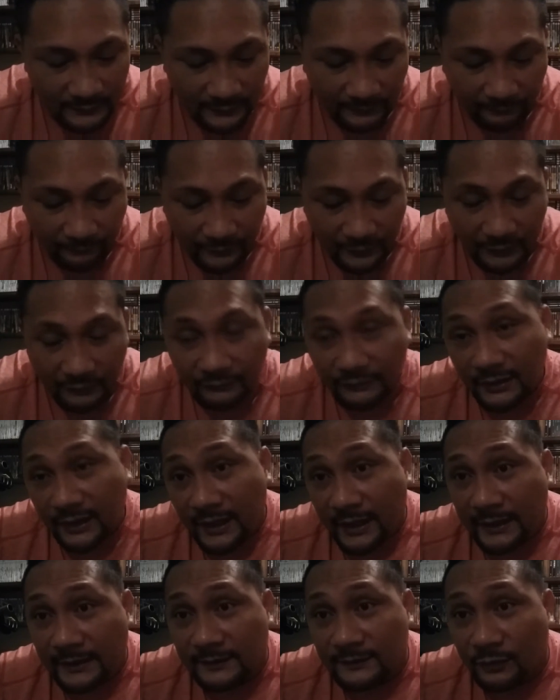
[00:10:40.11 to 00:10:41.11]
I found
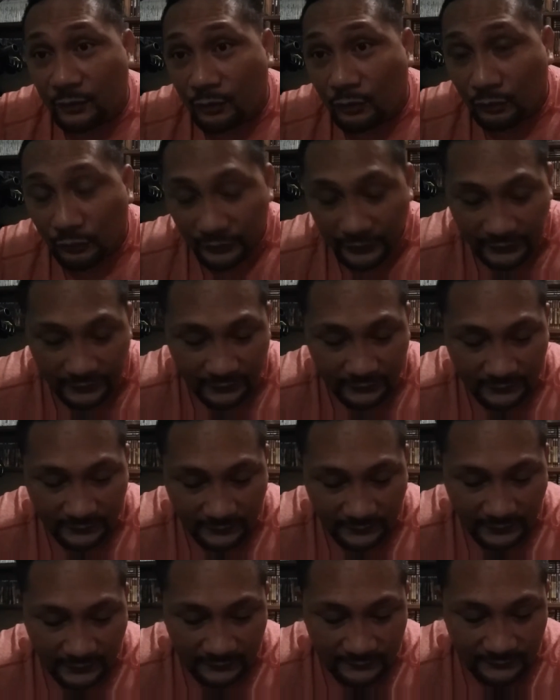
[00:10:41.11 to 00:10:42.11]
a toy
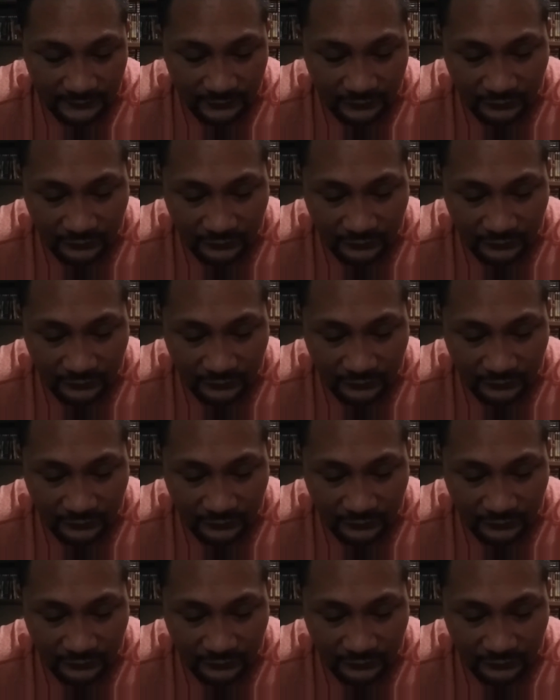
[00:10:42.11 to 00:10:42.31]
at